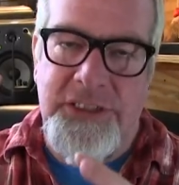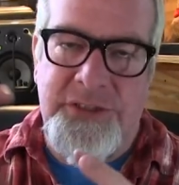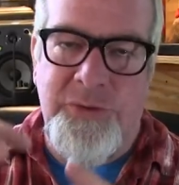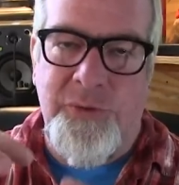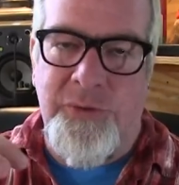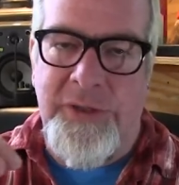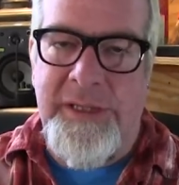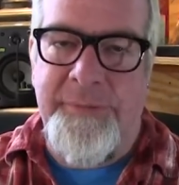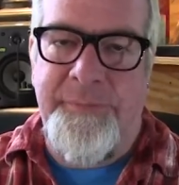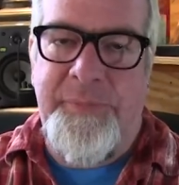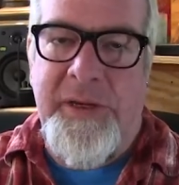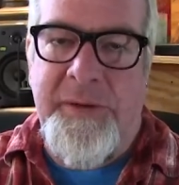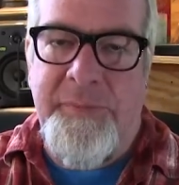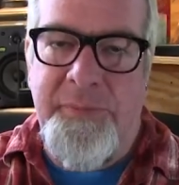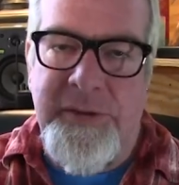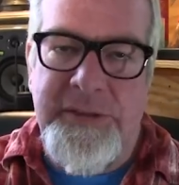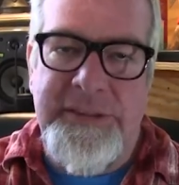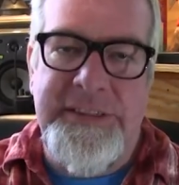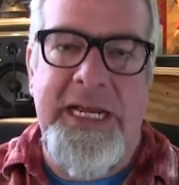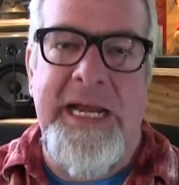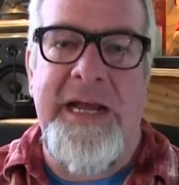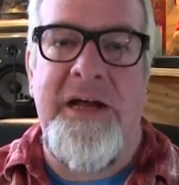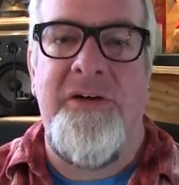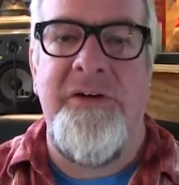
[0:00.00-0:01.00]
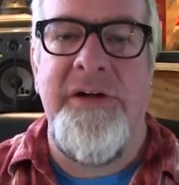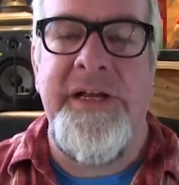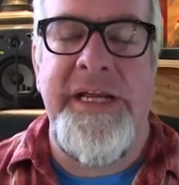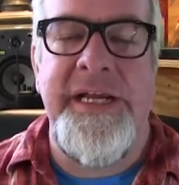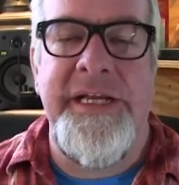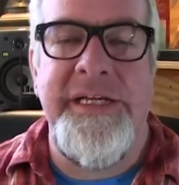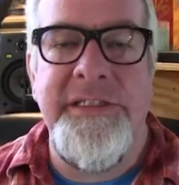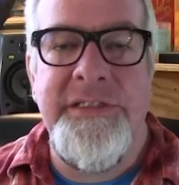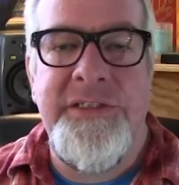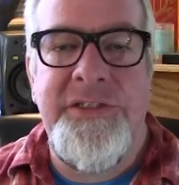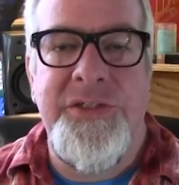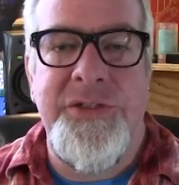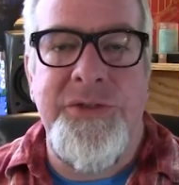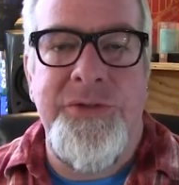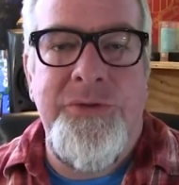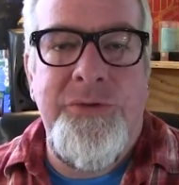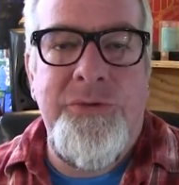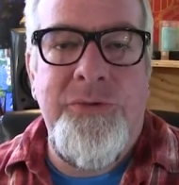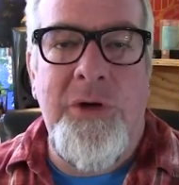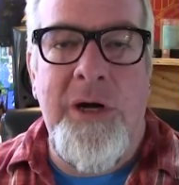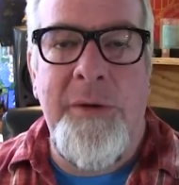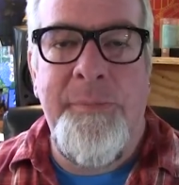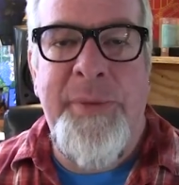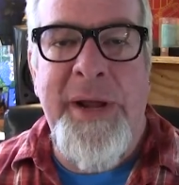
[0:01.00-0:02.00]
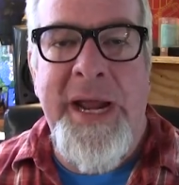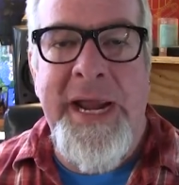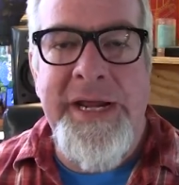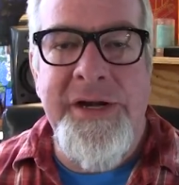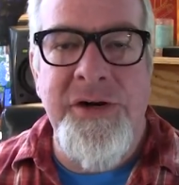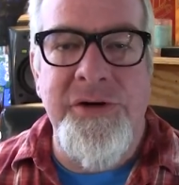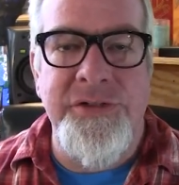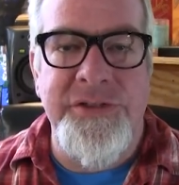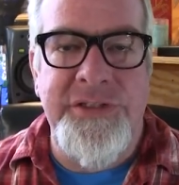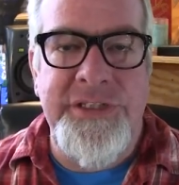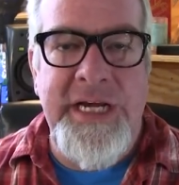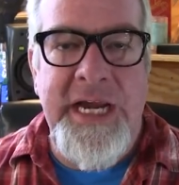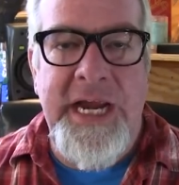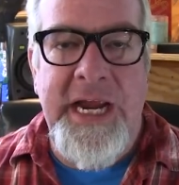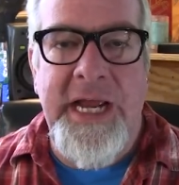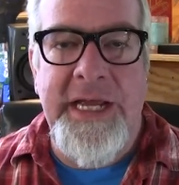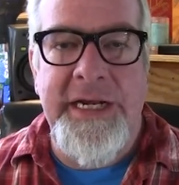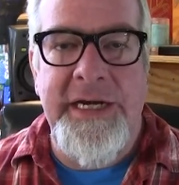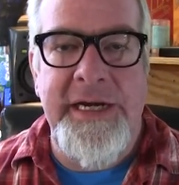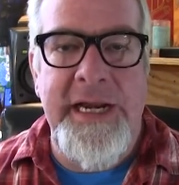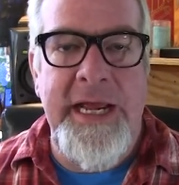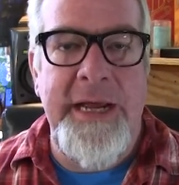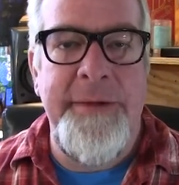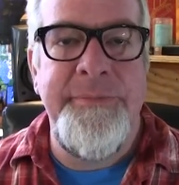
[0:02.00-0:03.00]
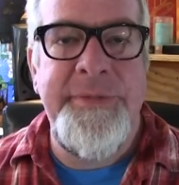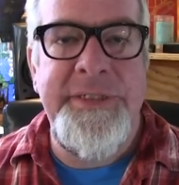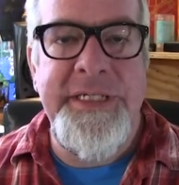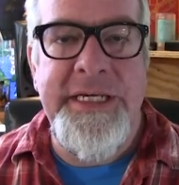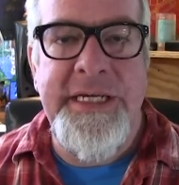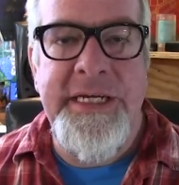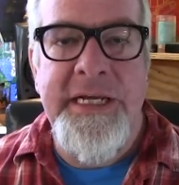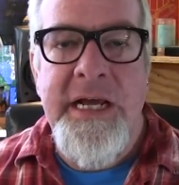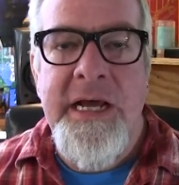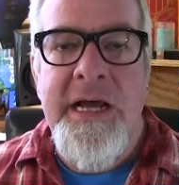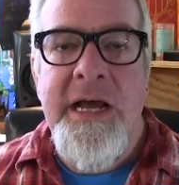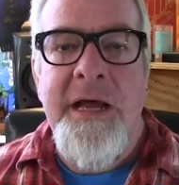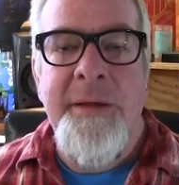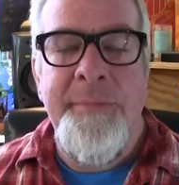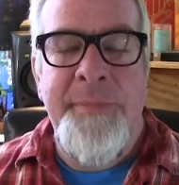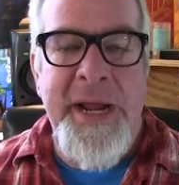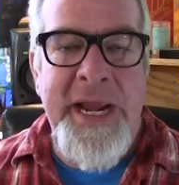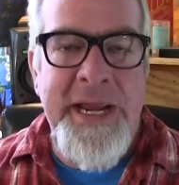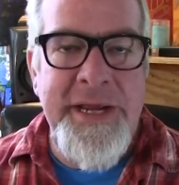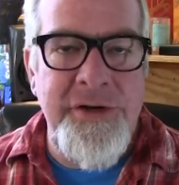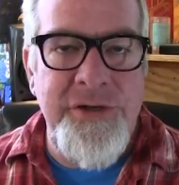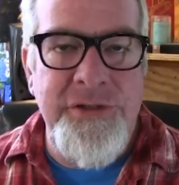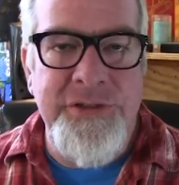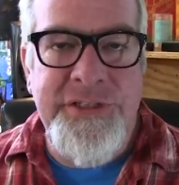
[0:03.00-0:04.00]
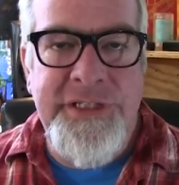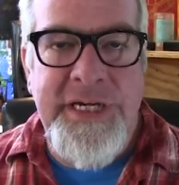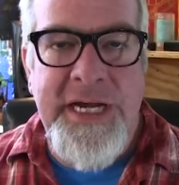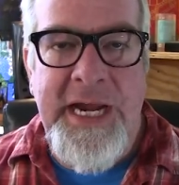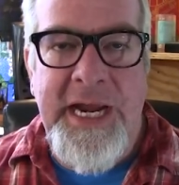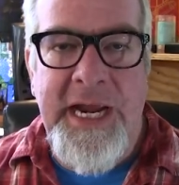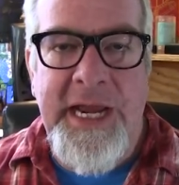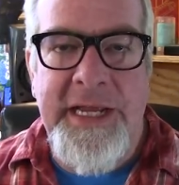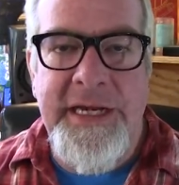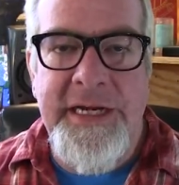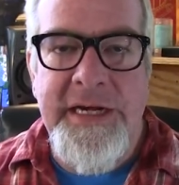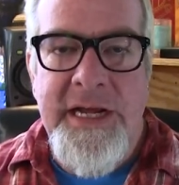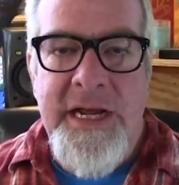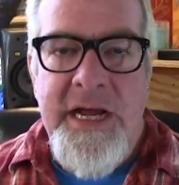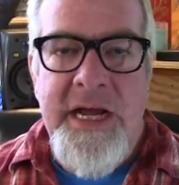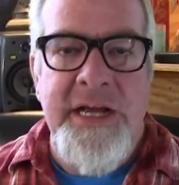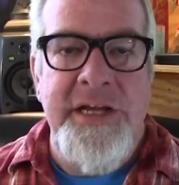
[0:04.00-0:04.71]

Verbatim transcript: the toilet paper down into a painter's can, an empty painter's can.